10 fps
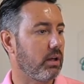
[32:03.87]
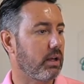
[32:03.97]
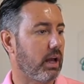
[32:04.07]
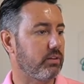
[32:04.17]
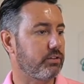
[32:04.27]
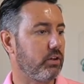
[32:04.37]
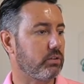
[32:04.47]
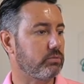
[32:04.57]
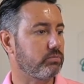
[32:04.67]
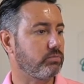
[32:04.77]

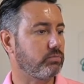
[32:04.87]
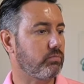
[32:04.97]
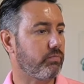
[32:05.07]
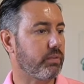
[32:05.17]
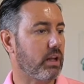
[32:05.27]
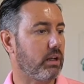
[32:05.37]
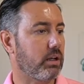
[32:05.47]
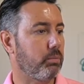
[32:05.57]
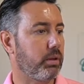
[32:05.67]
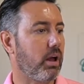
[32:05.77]
cardstock and click
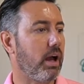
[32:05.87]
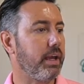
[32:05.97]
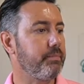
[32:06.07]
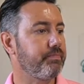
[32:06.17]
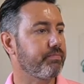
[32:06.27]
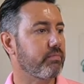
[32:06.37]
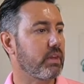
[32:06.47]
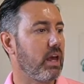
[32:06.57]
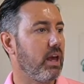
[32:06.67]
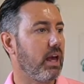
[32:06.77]
apply.
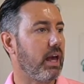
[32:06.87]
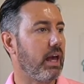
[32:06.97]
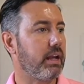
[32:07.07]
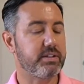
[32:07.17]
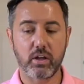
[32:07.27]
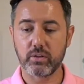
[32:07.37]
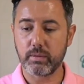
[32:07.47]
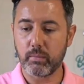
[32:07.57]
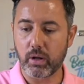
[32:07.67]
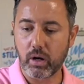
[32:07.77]
And it tells me
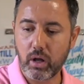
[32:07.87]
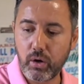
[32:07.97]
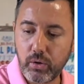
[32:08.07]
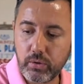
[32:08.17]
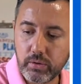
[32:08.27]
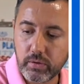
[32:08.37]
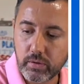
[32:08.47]
I'm on low.